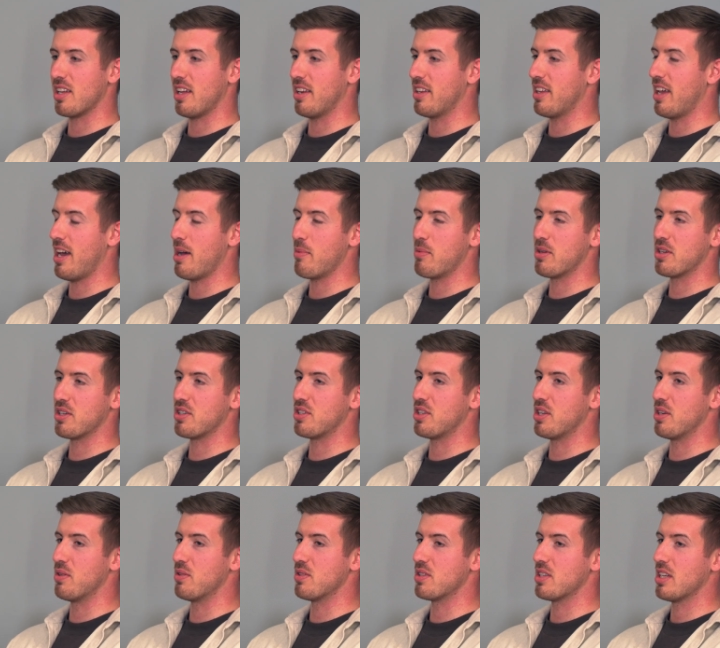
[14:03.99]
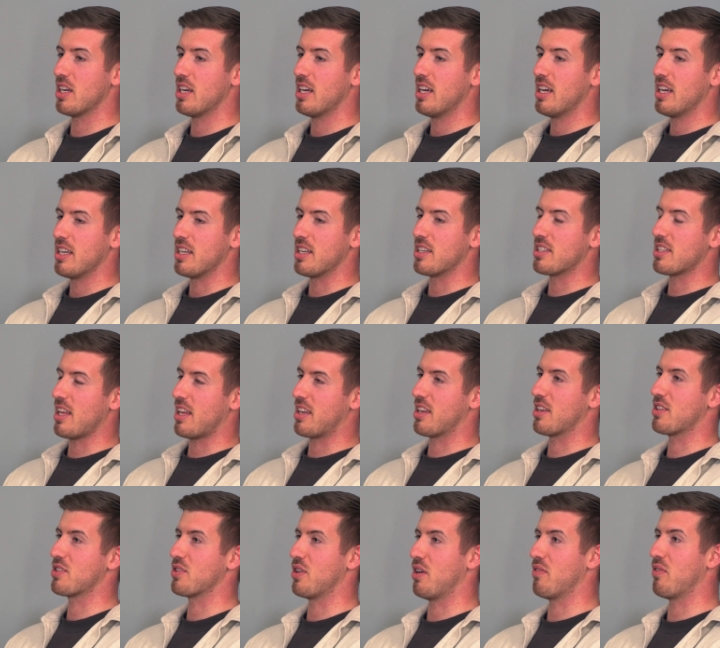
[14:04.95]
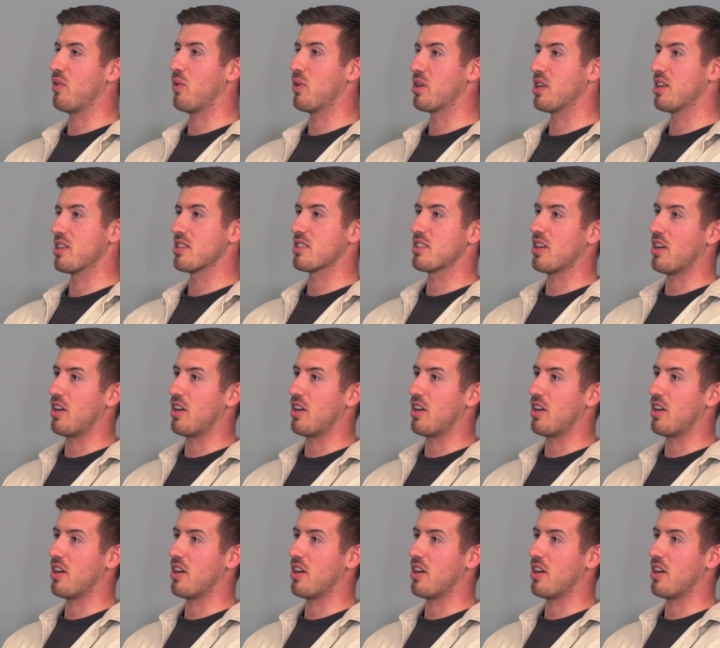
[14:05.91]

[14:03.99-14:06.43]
And we just use your standard sort of audience